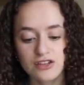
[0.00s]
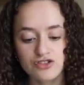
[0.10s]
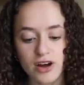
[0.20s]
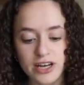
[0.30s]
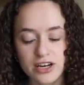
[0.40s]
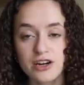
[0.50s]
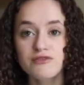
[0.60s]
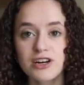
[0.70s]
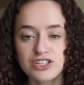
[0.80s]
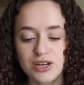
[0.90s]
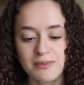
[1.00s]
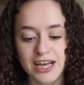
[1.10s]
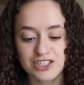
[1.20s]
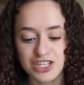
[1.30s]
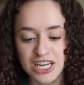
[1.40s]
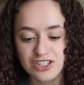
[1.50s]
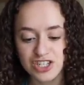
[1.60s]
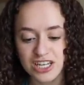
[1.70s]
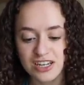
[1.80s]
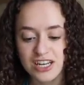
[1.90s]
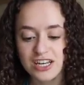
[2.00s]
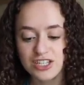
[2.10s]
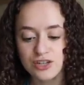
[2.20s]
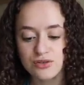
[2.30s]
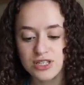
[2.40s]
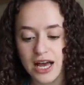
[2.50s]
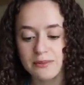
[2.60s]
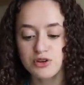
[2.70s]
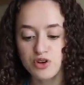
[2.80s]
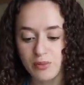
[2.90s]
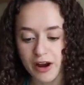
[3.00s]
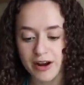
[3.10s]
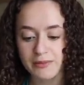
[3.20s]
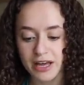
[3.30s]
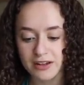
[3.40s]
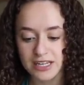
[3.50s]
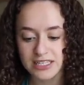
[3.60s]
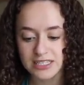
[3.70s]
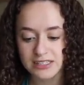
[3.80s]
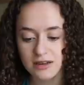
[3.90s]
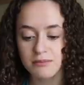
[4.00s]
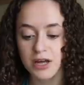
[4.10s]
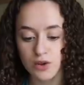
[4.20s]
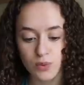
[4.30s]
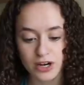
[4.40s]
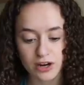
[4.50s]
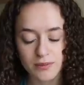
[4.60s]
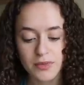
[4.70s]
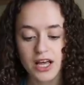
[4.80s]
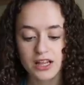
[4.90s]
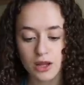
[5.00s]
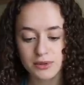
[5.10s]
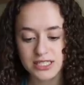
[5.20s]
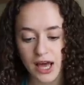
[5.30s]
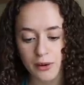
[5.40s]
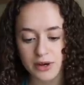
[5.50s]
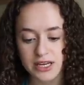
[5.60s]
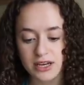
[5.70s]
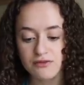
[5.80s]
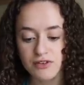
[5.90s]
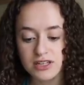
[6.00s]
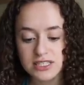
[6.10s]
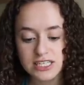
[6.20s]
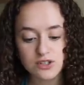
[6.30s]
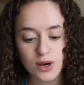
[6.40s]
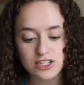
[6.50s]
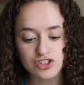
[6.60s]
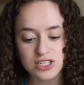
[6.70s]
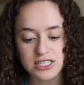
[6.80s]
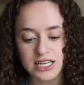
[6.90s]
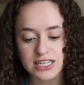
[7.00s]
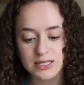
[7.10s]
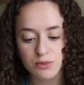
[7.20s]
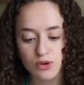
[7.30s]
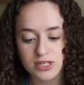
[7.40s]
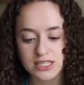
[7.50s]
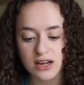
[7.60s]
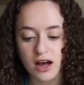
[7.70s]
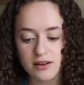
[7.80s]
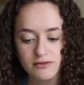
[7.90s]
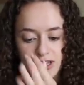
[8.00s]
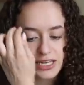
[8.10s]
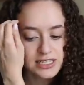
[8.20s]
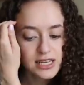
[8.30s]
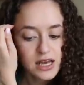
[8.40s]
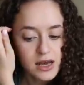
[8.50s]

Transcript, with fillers: drawing on her rich imagination, two-time Newbery medalist, medal winner, Lois Lowry confronts these questions and explores the conflicts